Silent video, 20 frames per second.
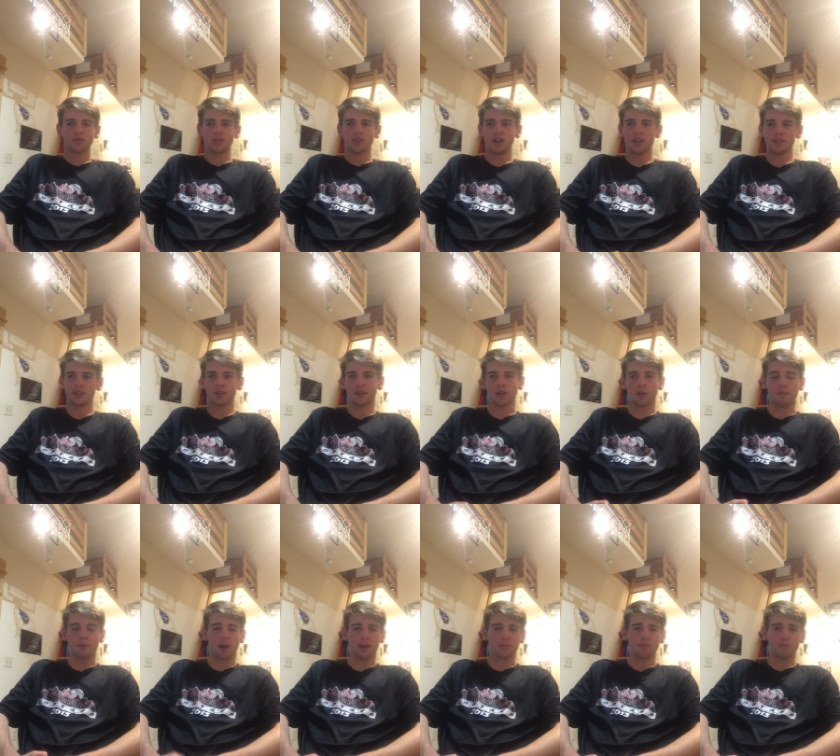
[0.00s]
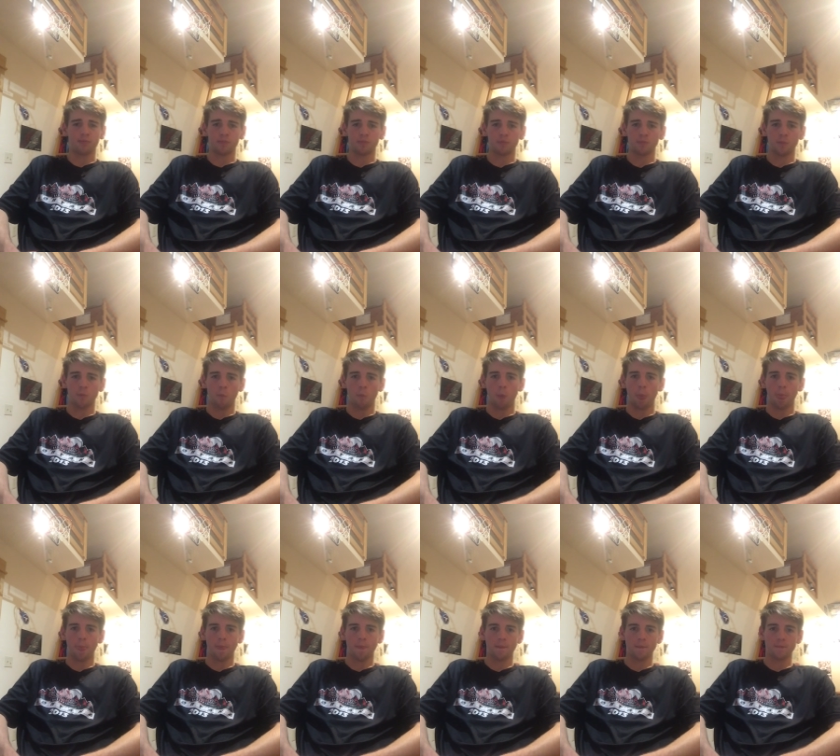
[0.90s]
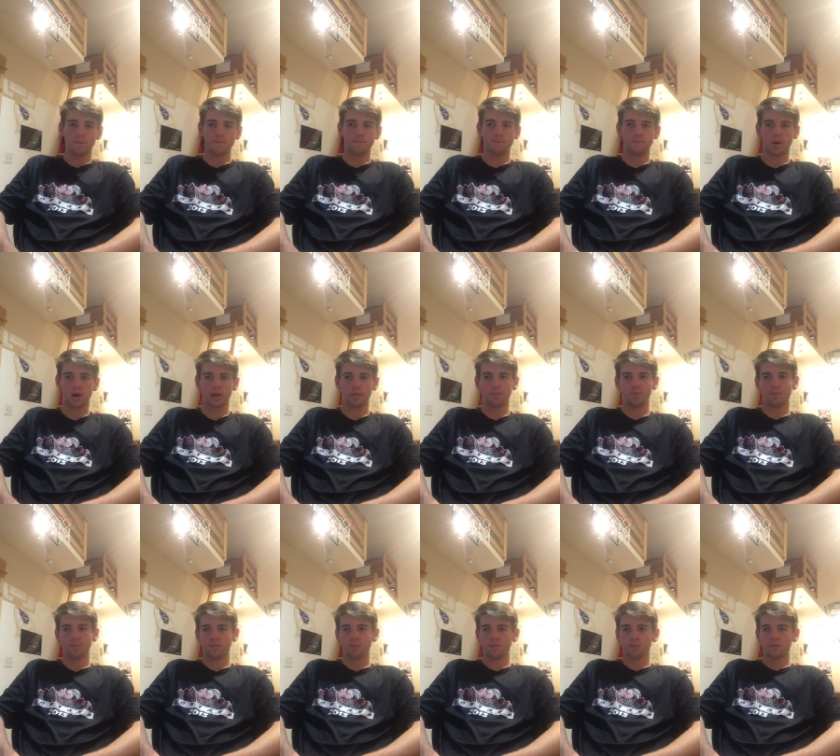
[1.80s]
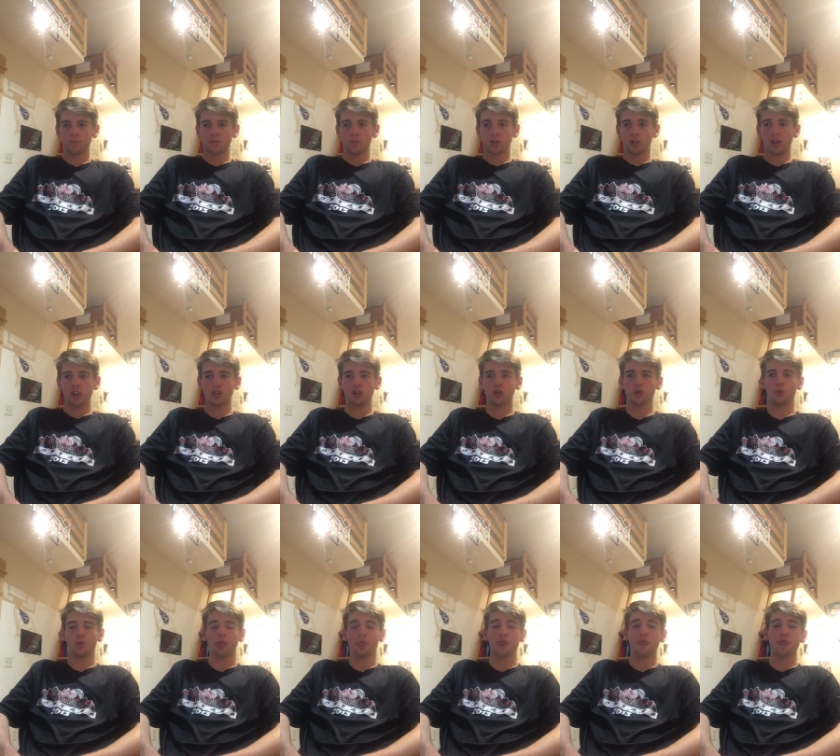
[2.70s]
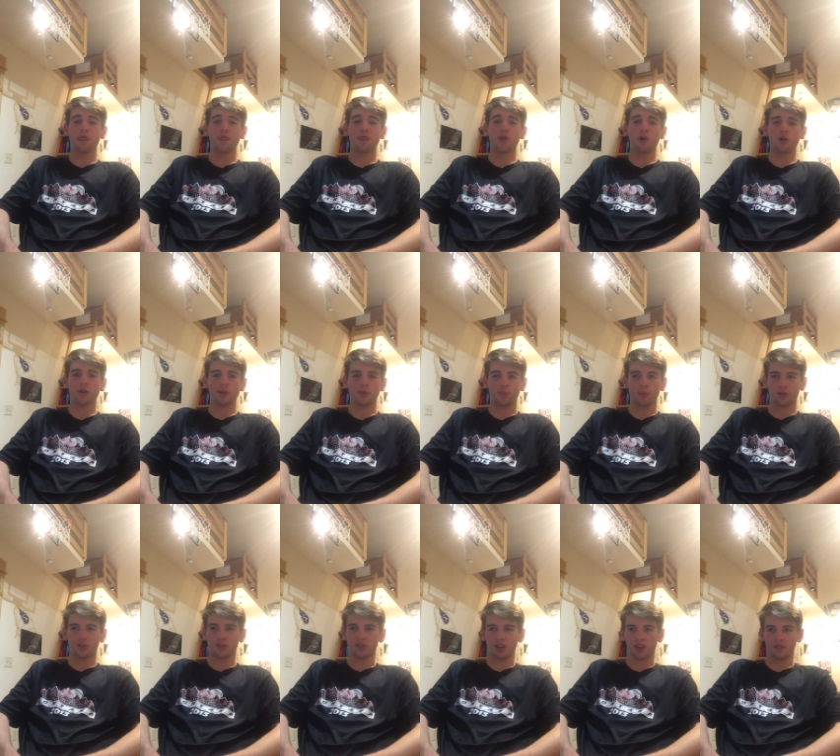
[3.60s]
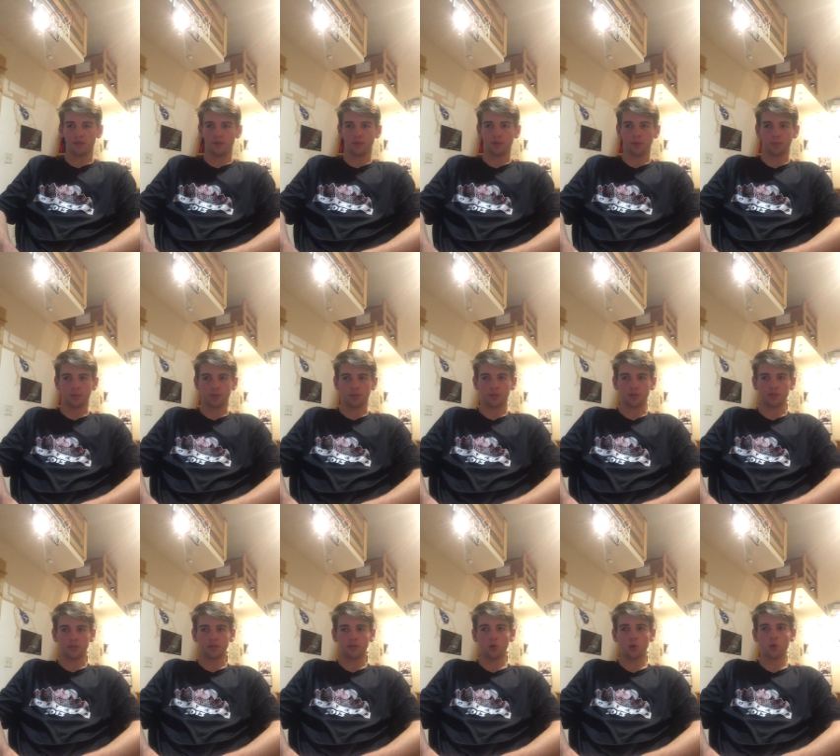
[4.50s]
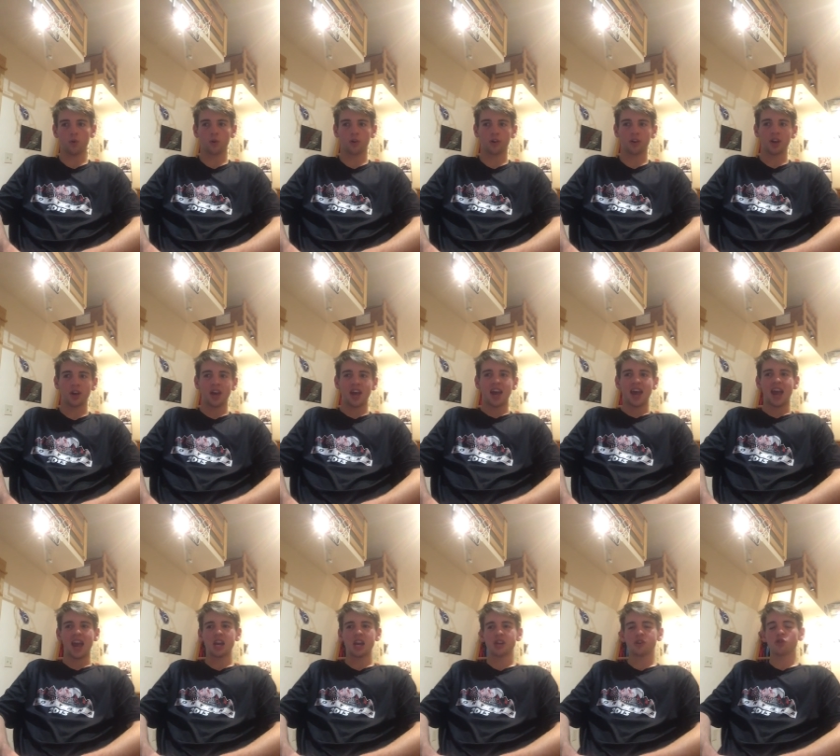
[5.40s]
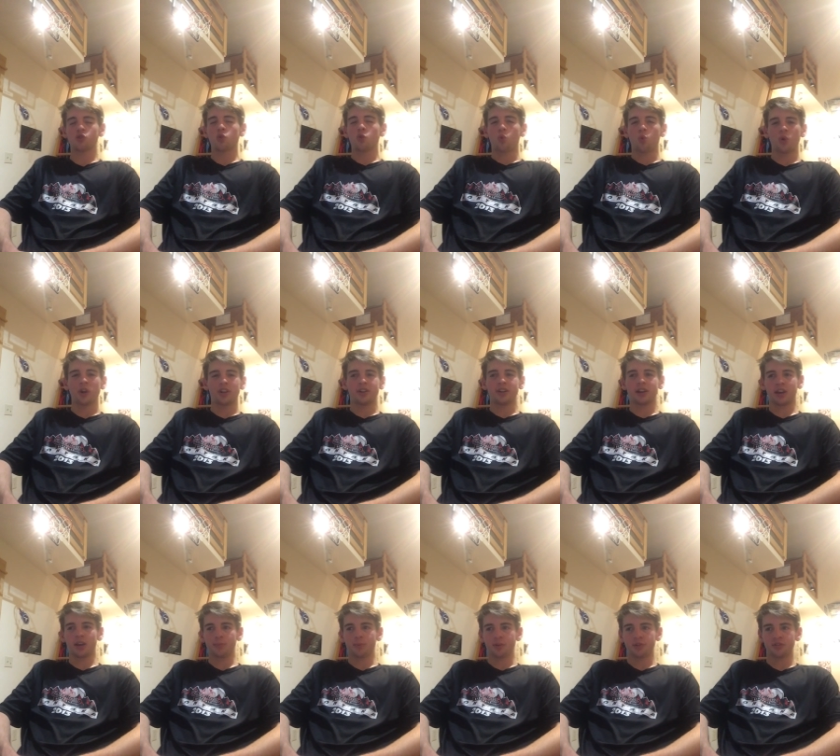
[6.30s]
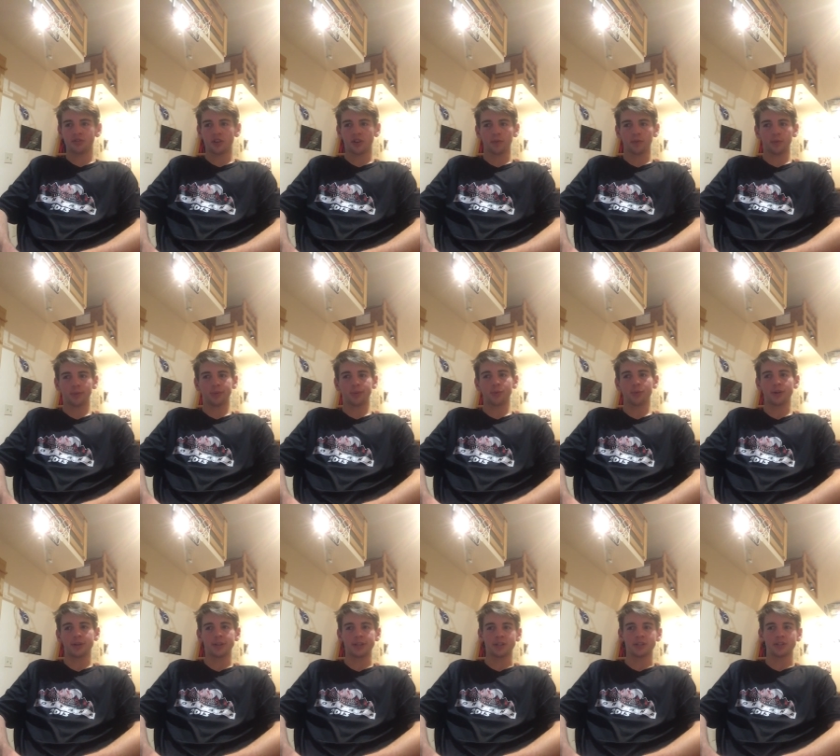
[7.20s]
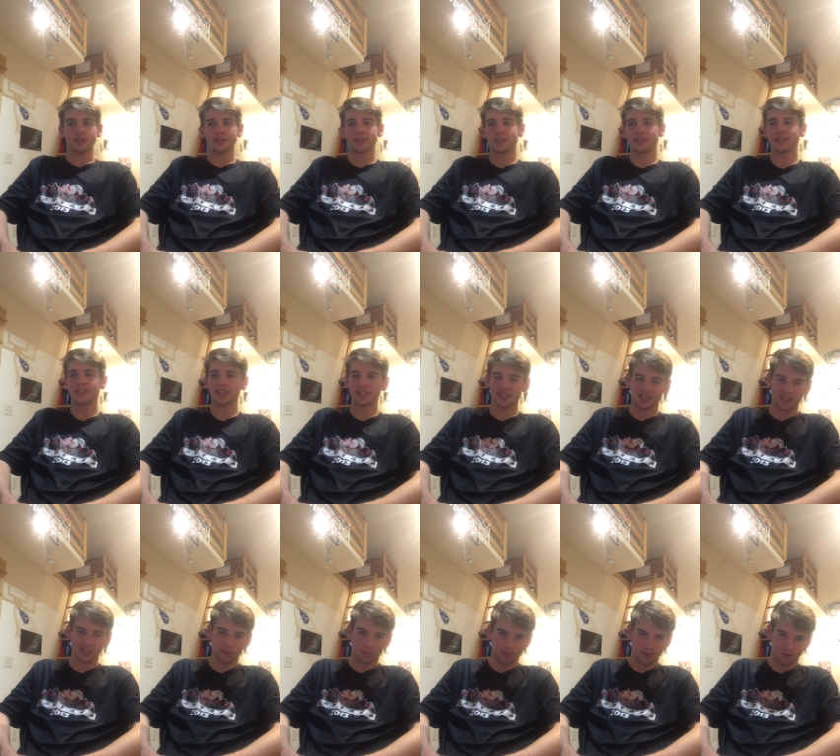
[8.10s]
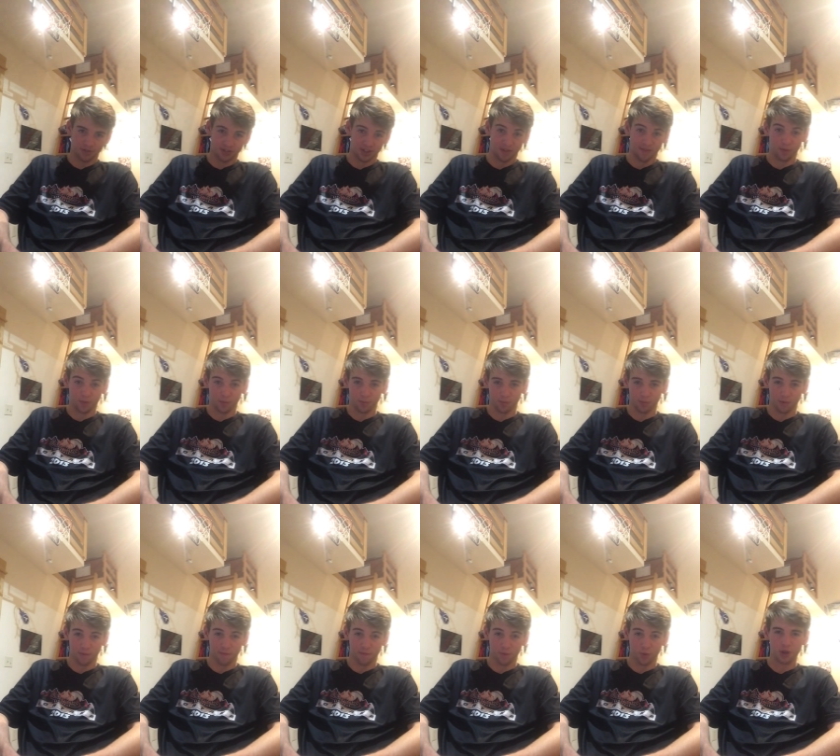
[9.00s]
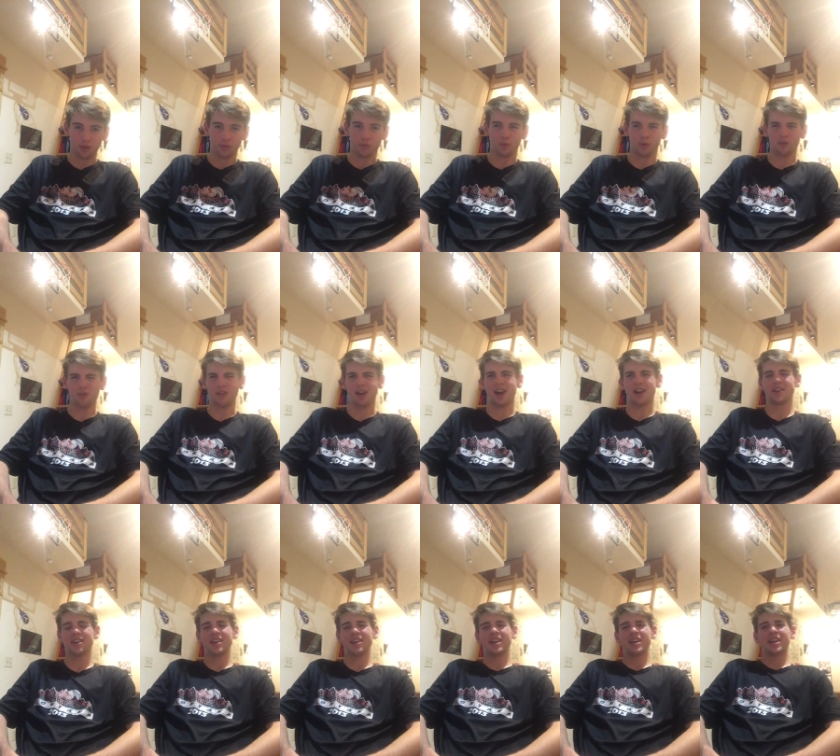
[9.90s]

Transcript: that's not that bad. But he's shooting 30% from the floor and 29% from three and 60% from the free throw line.